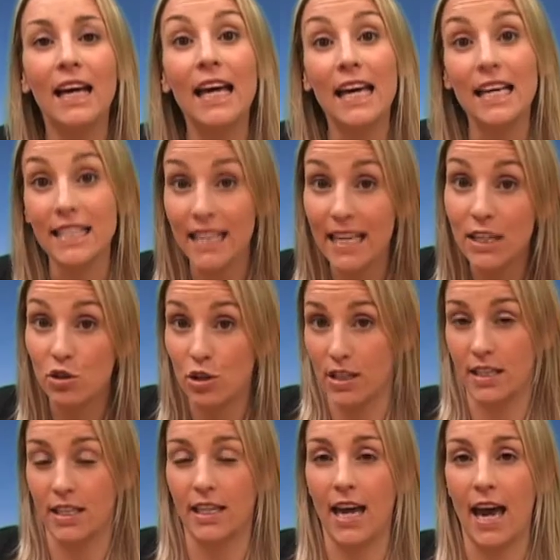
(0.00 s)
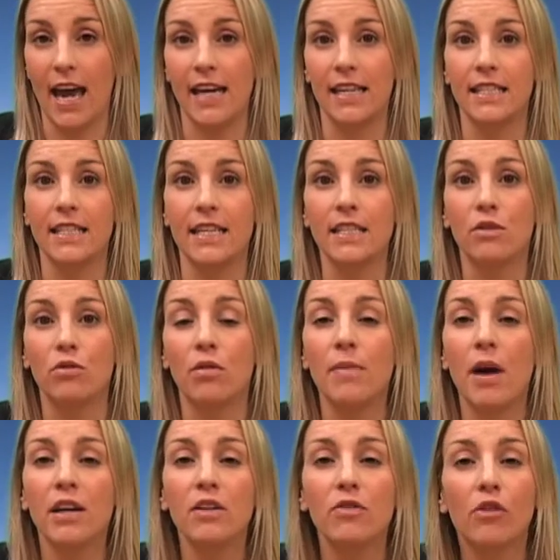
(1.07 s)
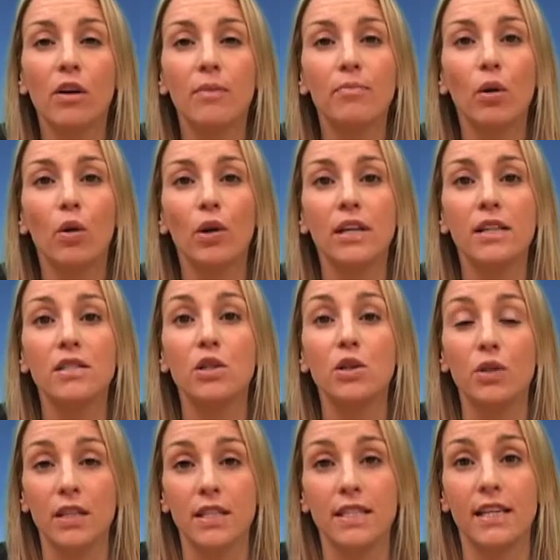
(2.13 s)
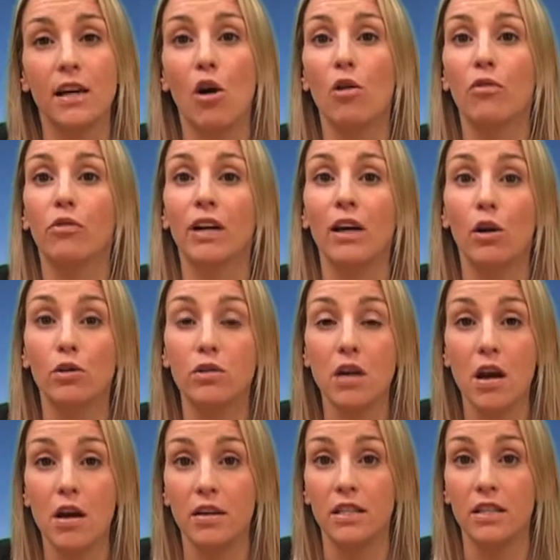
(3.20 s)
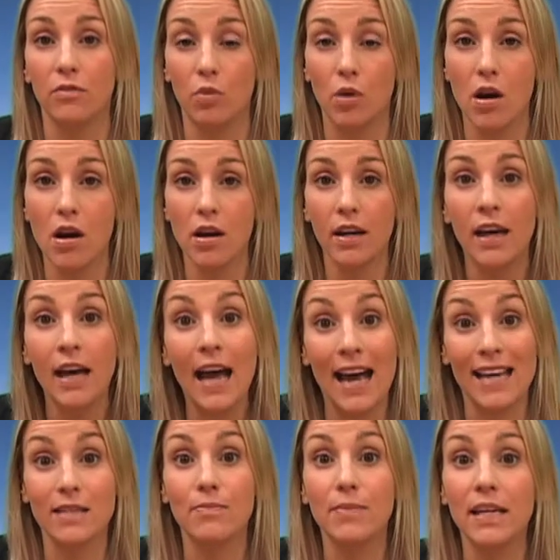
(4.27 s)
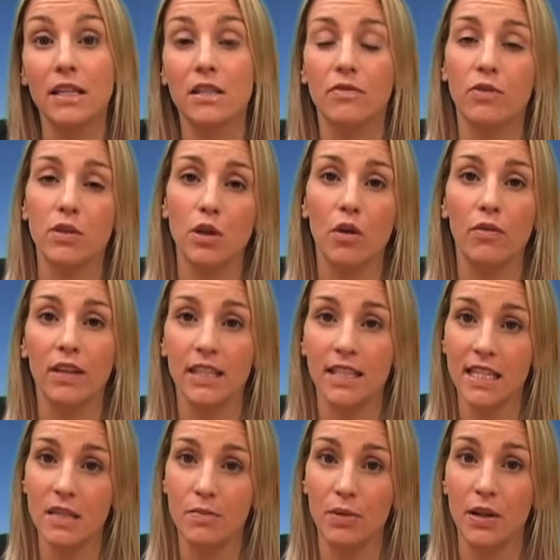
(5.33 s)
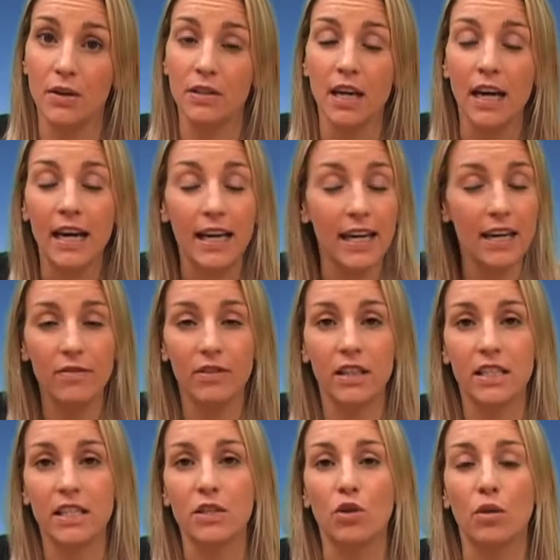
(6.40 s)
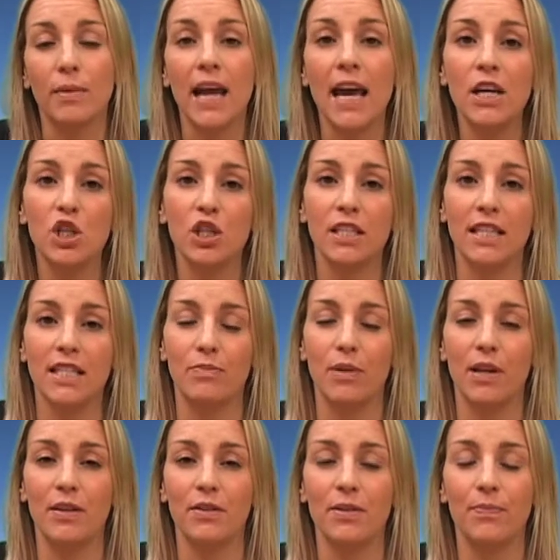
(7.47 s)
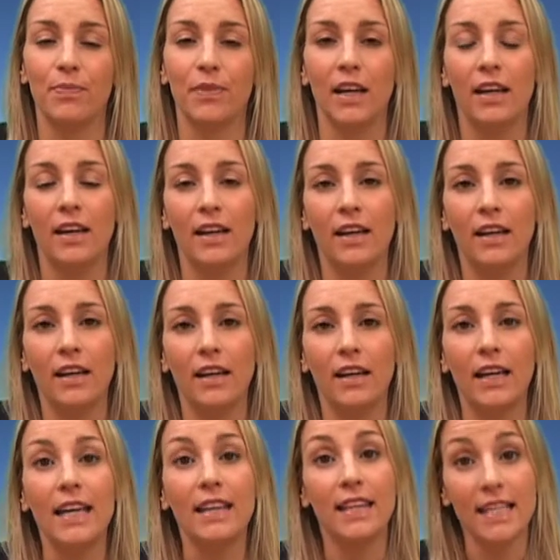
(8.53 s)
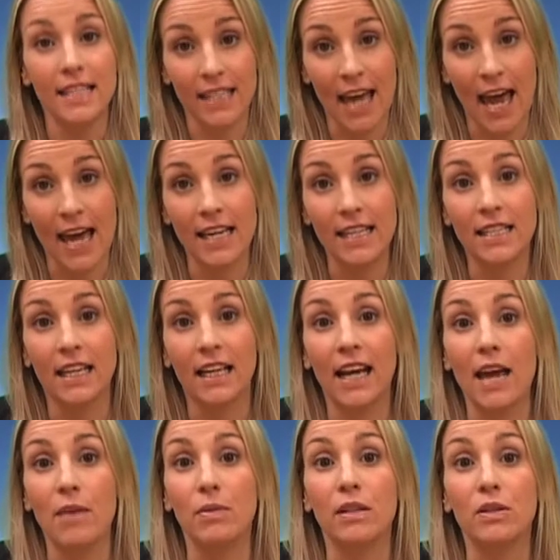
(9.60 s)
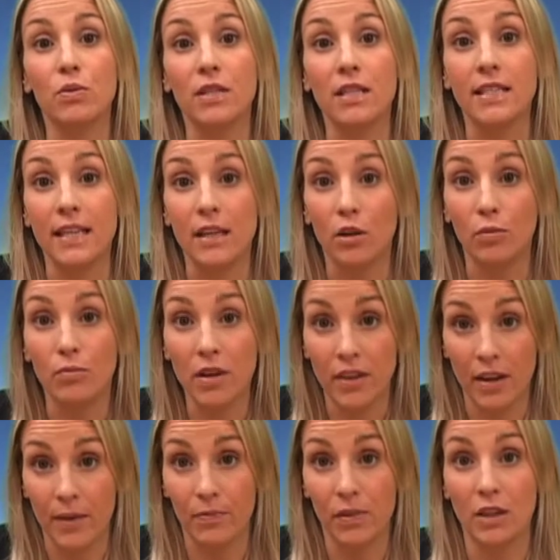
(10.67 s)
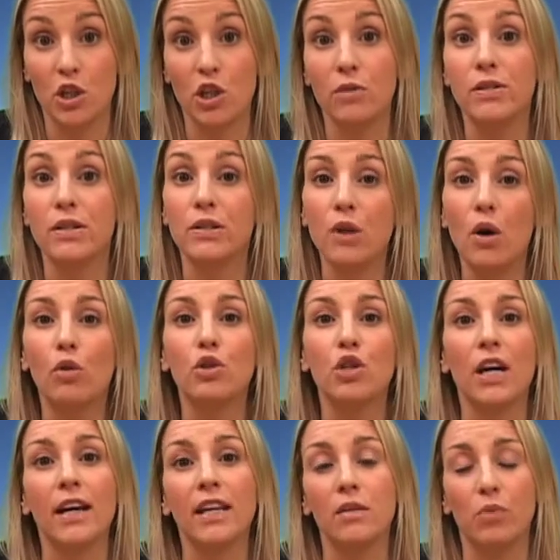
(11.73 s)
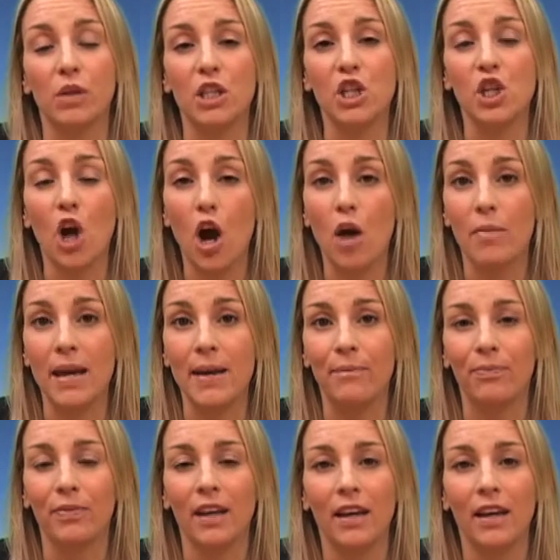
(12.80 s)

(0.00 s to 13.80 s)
It's an interesting case, as it's a reminder for employers to consider offering alternative work as a means of resolving a dispute, even a discrimination dispute. In this case, the claimant was a single mother and she was a soldier at the British Army.